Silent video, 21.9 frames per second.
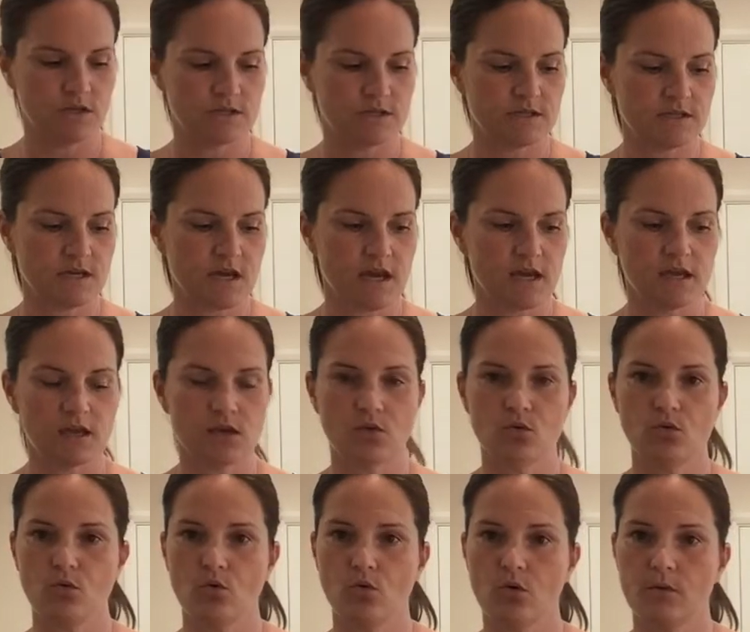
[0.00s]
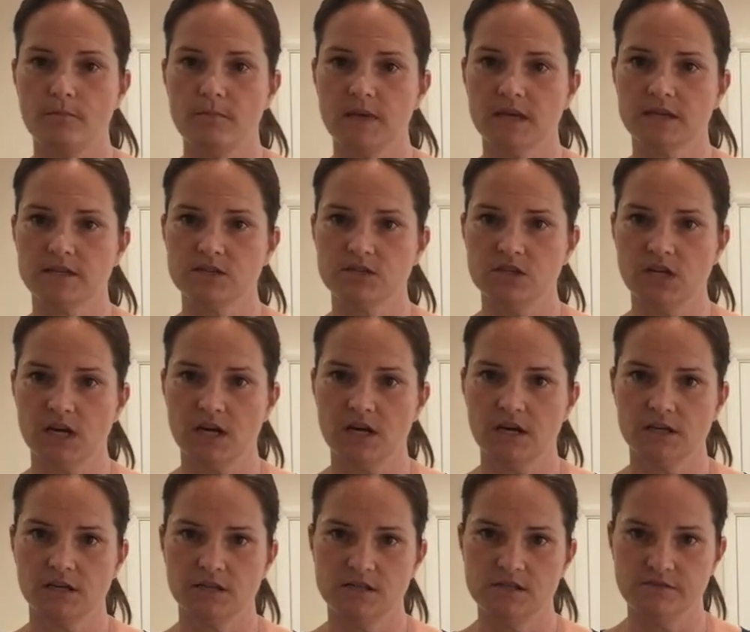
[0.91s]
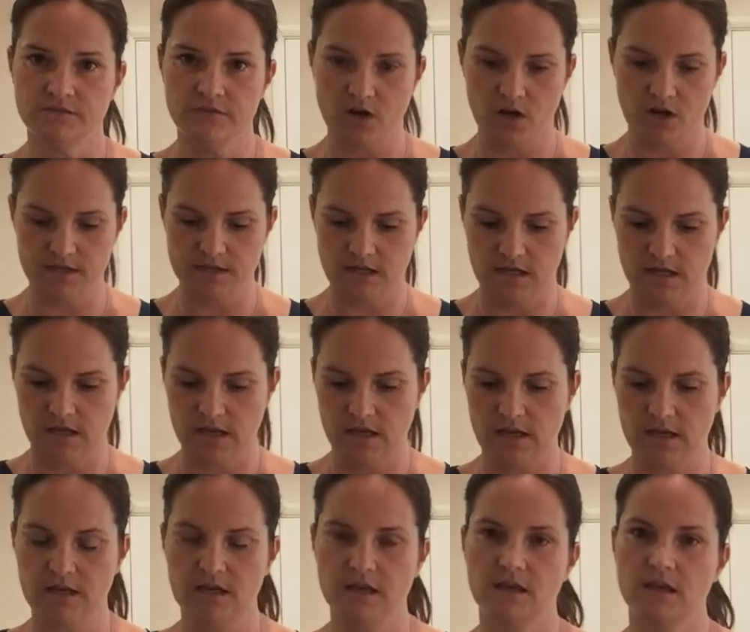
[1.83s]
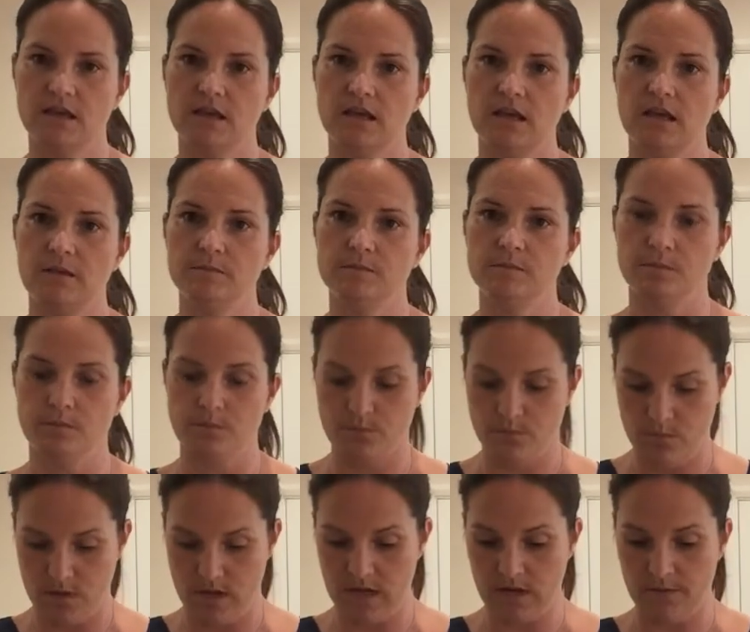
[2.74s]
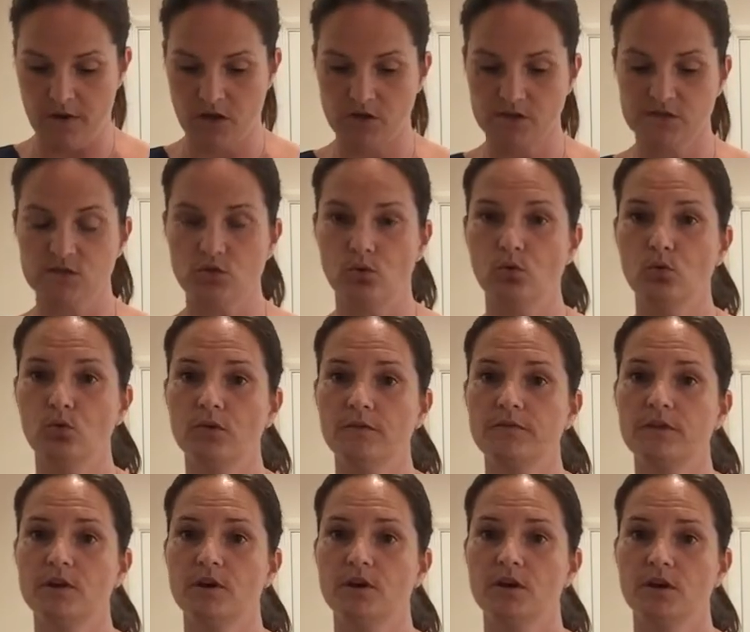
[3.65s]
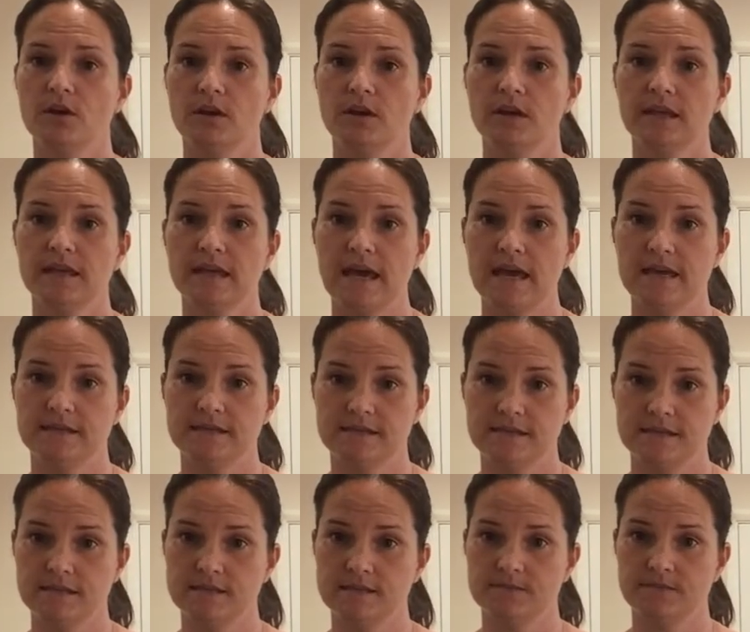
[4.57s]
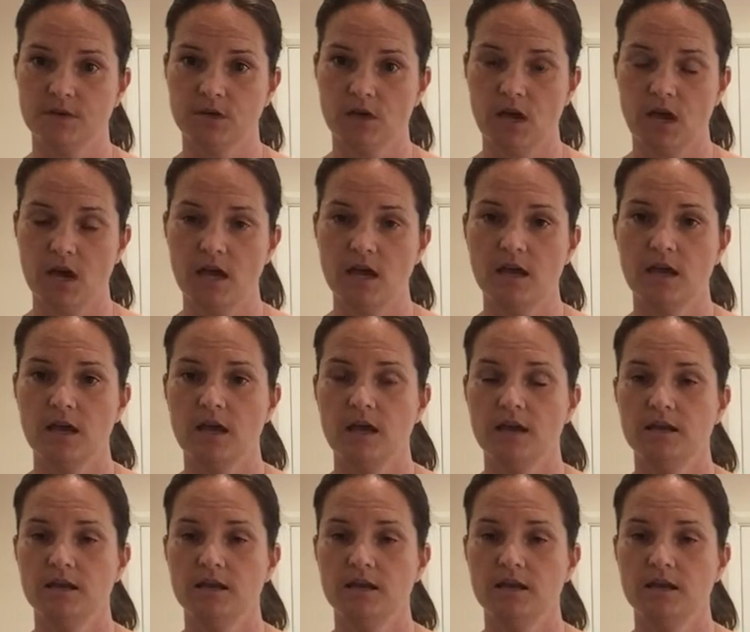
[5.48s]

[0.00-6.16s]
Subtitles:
to take your mixture and divide it in amongst all of the cases, okay?